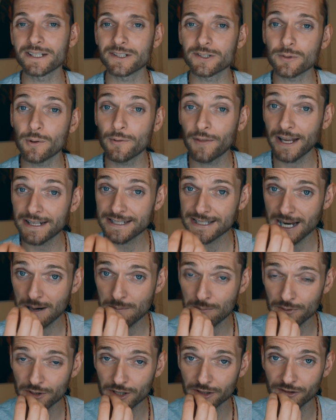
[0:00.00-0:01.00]
So that
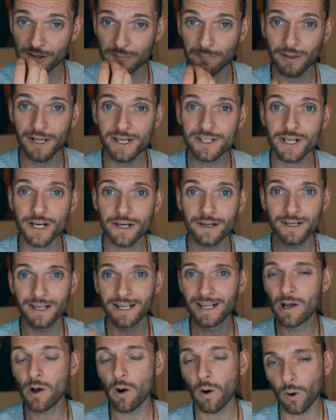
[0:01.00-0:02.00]
temporary pleasure
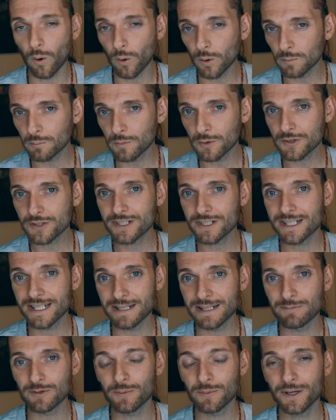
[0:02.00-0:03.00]
almost
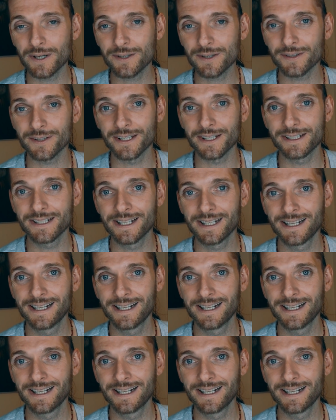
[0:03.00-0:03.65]
seems worth it.